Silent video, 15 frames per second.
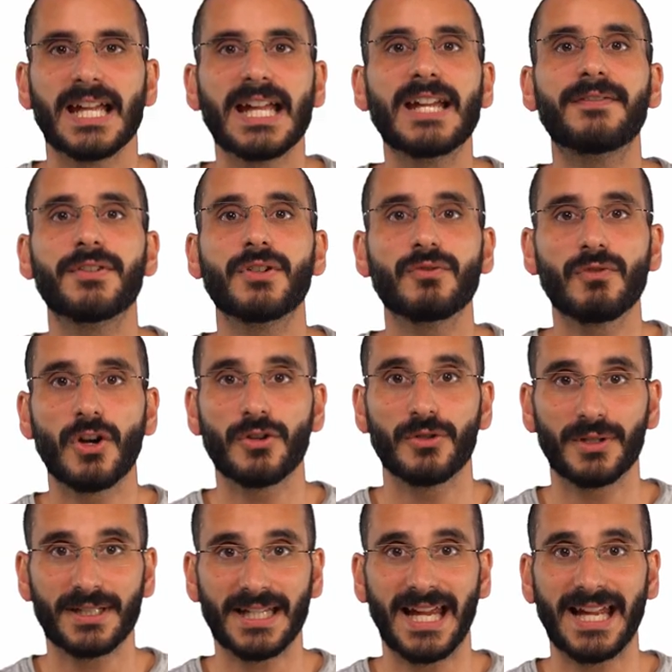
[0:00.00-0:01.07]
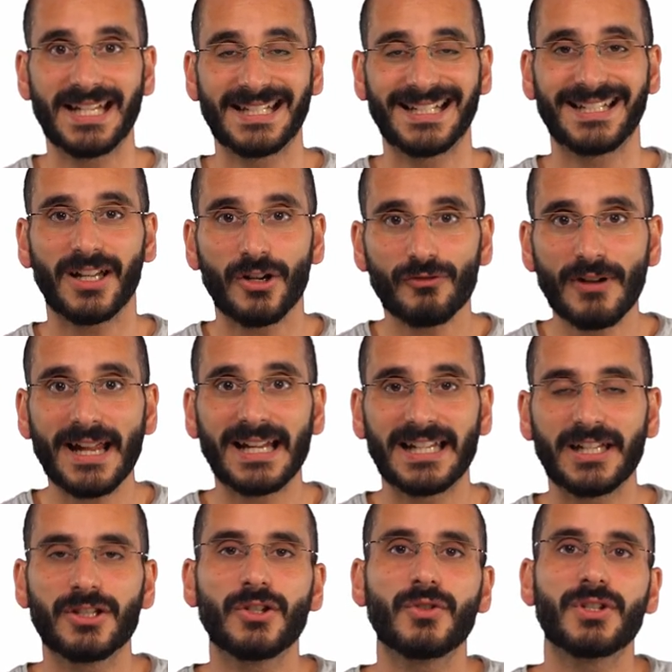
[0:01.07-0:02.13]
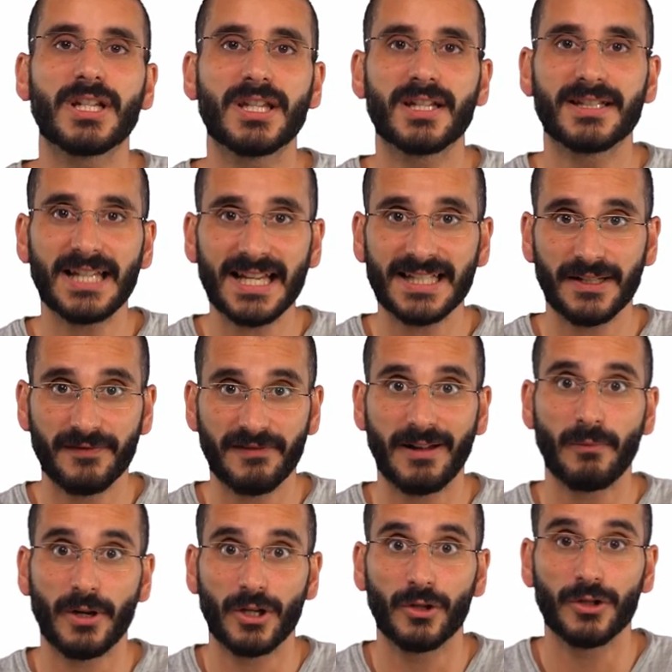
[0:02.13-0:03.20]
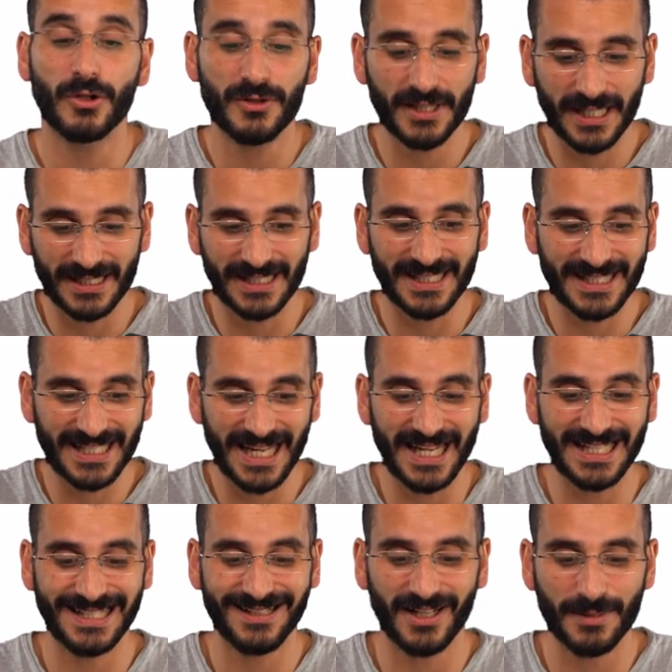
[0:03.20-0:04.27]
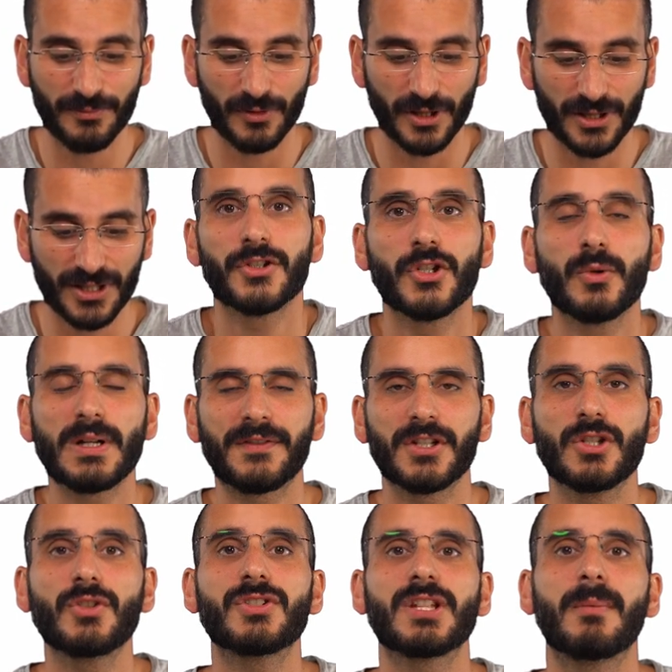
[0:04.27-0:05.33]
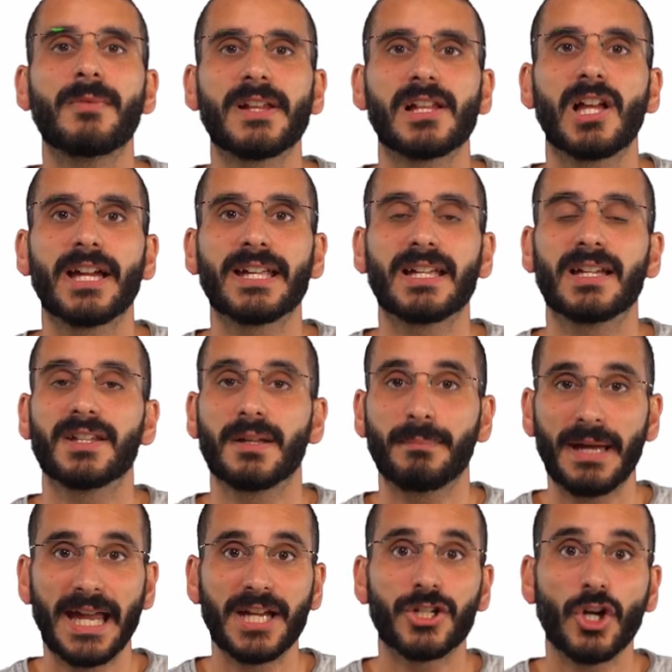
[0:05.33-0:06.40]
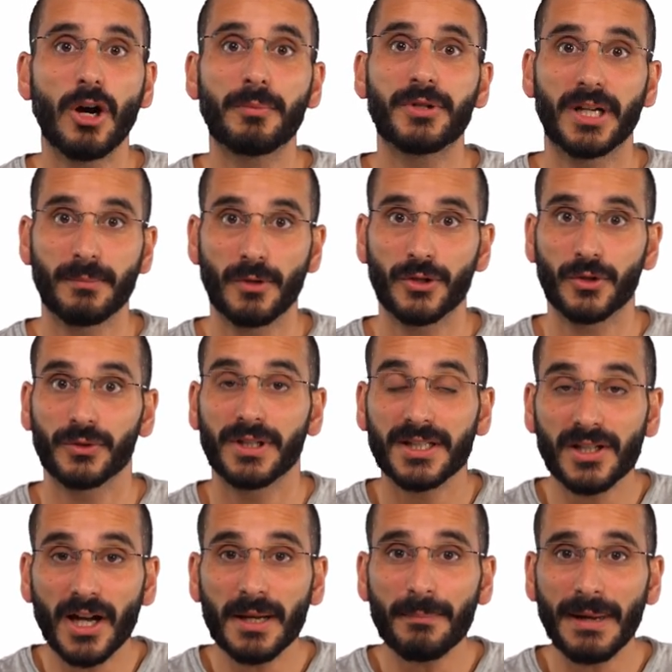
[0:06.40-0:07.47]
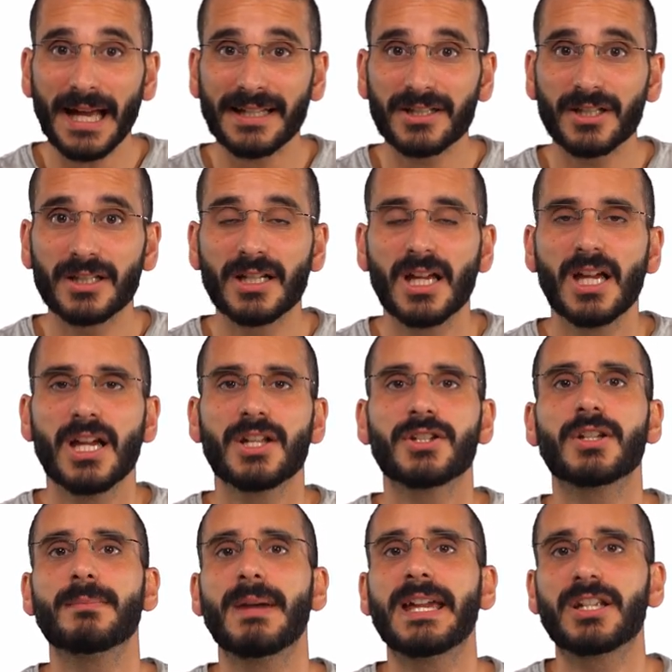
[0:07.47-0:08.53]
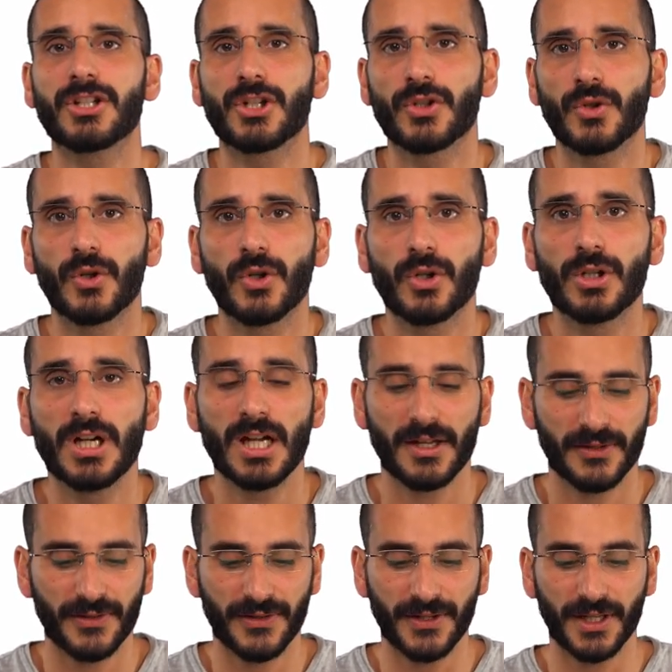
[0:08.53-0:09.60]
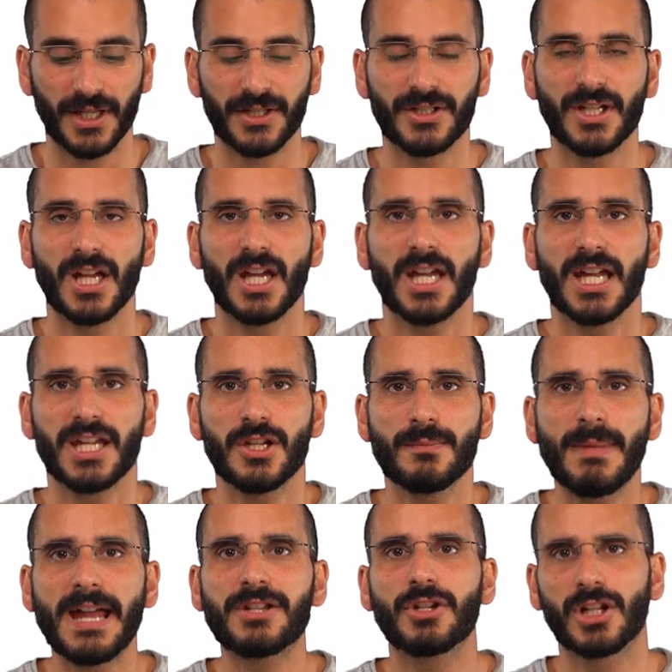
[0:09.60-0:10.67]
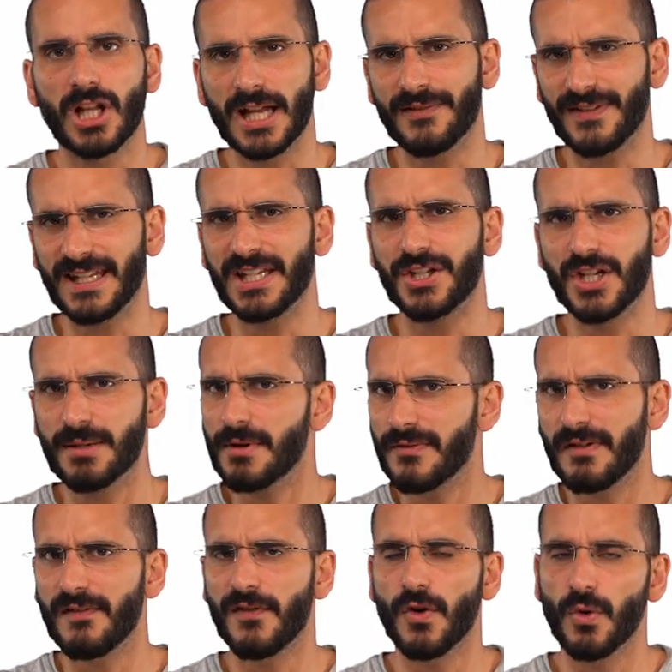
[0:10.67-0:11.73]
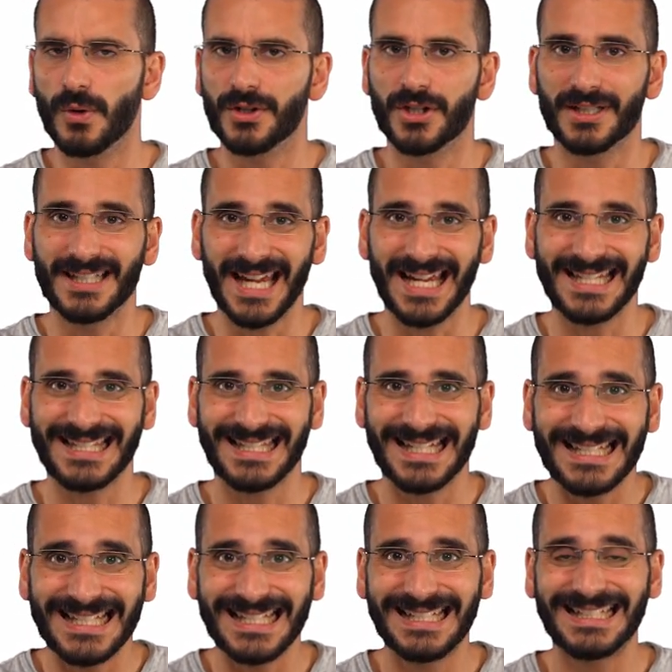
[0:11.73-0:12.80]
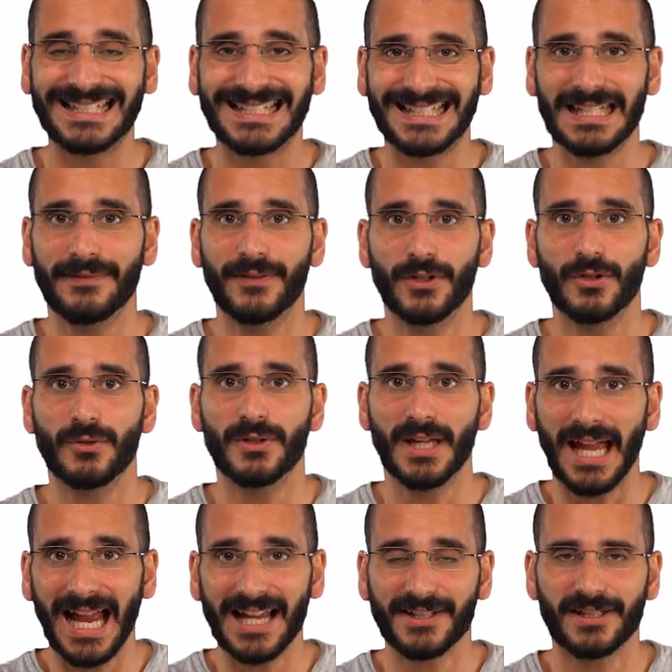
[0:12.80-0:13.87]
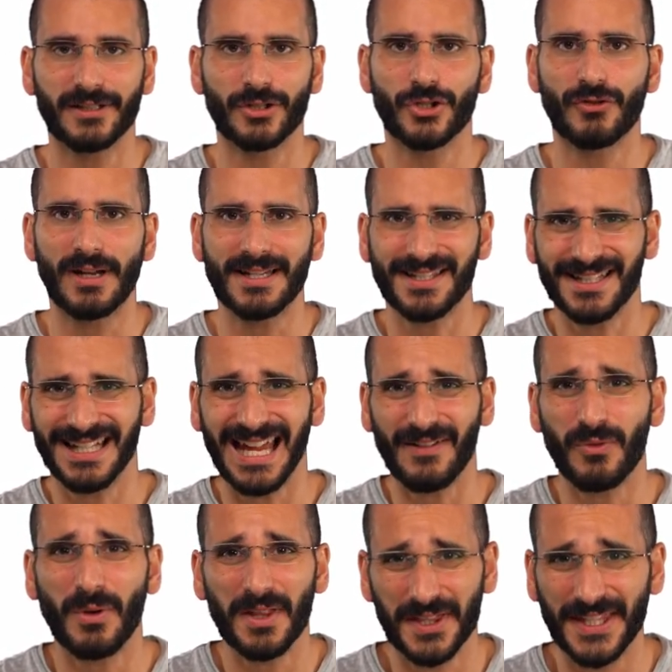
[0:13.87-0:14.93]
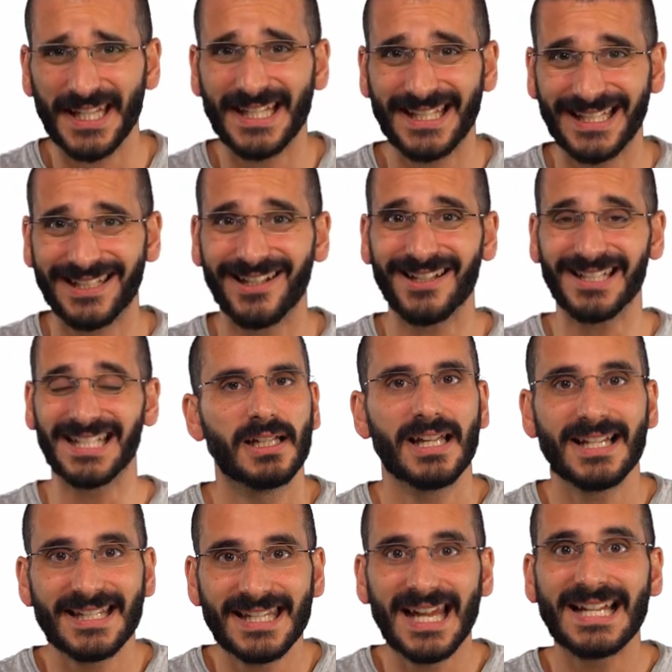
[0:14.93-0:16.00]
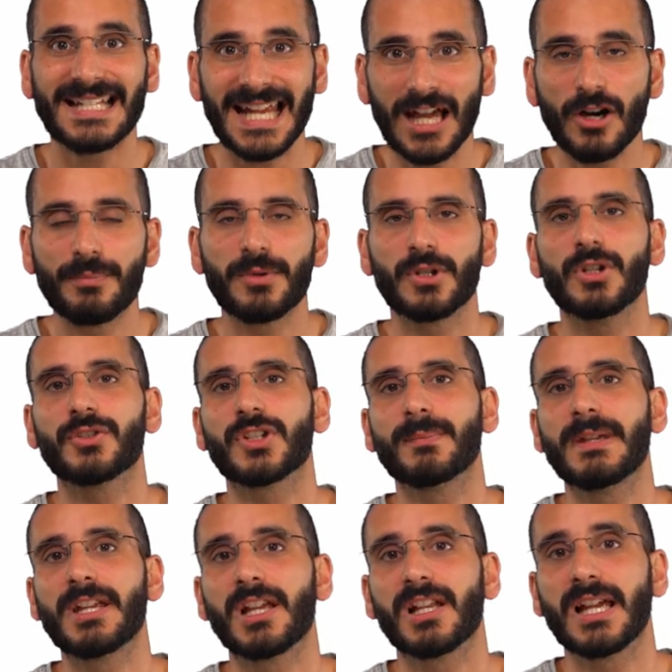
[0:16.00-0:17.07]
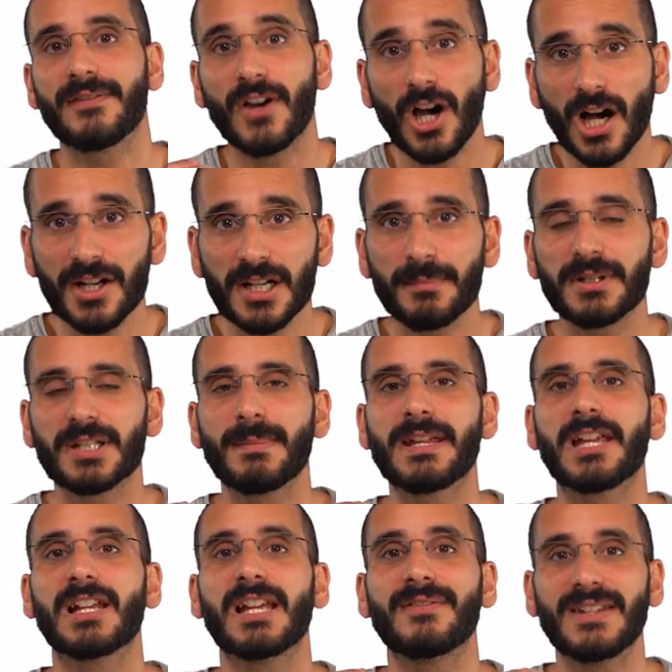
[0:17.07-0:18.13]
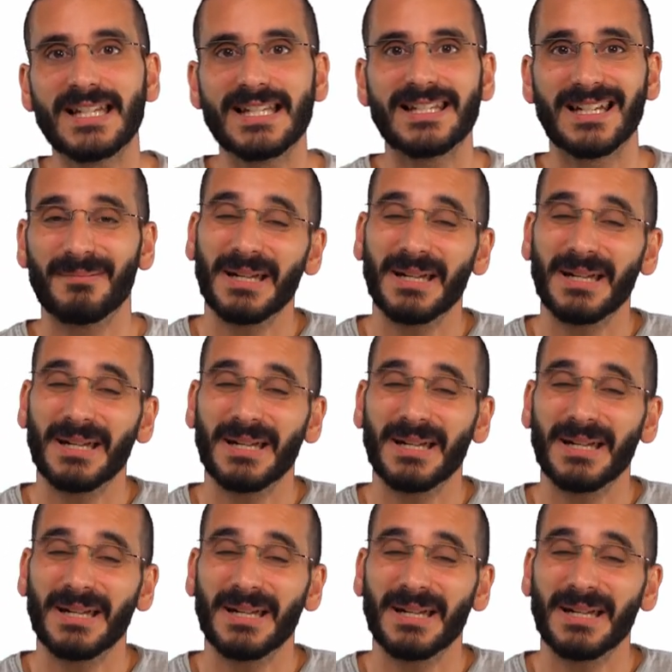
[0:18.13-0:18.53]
If you wrote your test directly using the testing framework you're using, in this case Cypress, you would have to use something like the page object module design pattern to make sure that you made your life easier moving forward. So test didn't give you the hassle and stress that everyone thinks it does. It's, it's, there to help you, not to make your life harder, but to make your life easier.